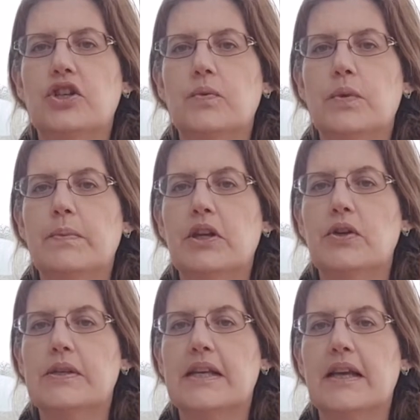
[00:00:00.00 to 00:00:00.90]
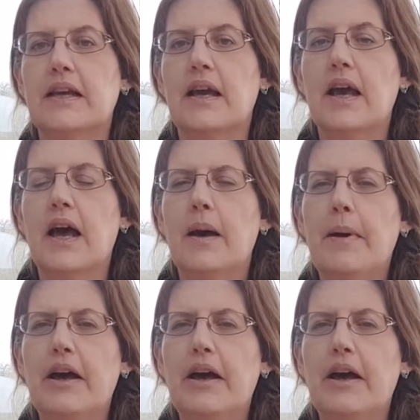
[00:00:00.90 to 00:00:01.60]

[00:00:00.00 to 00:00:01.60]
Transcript: you would be using about